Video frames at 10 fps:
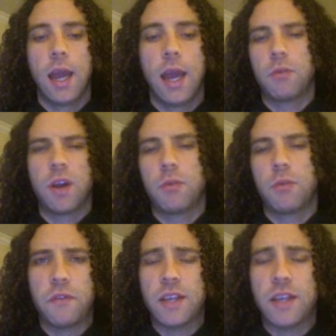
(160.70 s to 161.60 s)

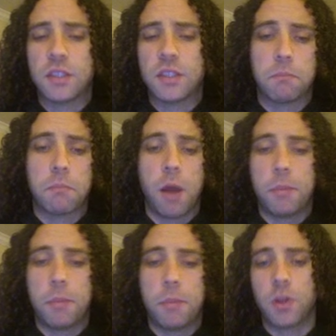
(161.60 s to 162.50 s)
RiserFS is a
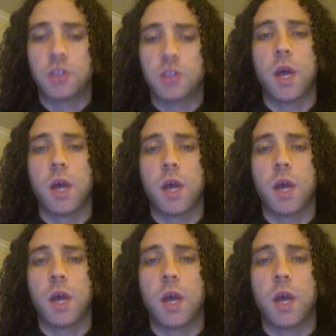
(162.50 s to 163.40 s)
popular one as well.
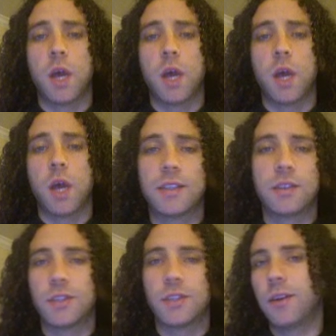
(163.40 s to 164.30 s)
Same with XFS.
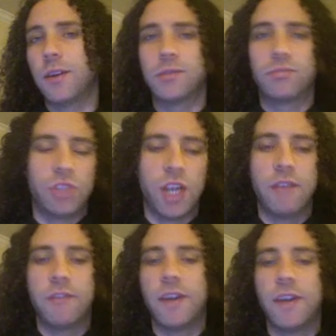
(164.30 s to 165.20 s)
There's others,
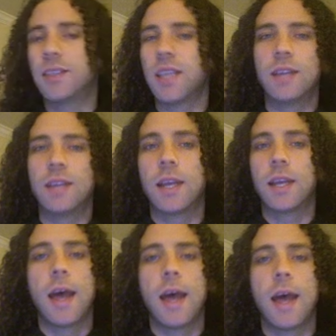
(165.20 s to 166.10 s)
JFS, things like
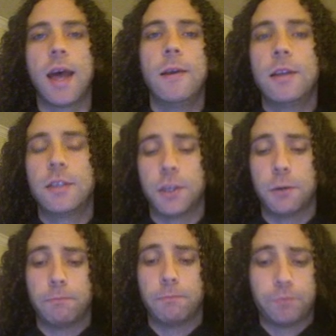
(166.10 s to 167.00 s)
that. So
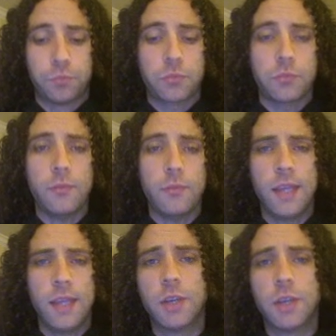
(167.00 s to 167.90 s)

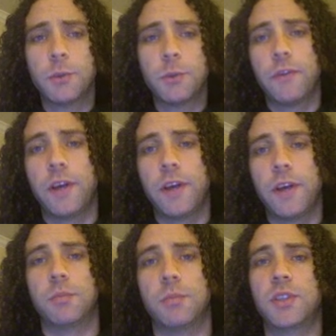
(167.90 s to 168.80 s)
in terms of what a file
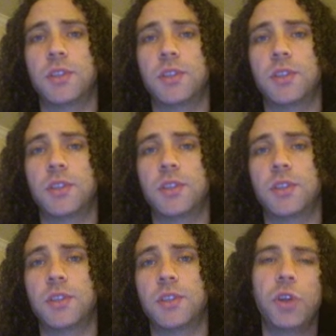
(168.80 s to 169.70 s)
system looks like, this is going to be
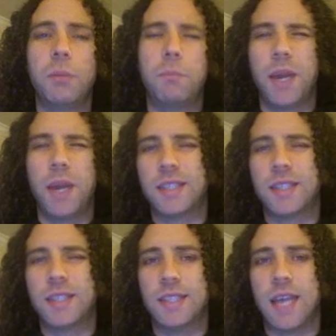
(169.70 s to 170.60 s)
a really basic
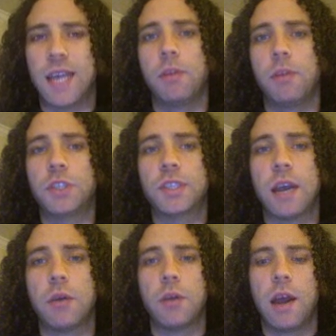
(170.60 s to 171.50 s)
example of just how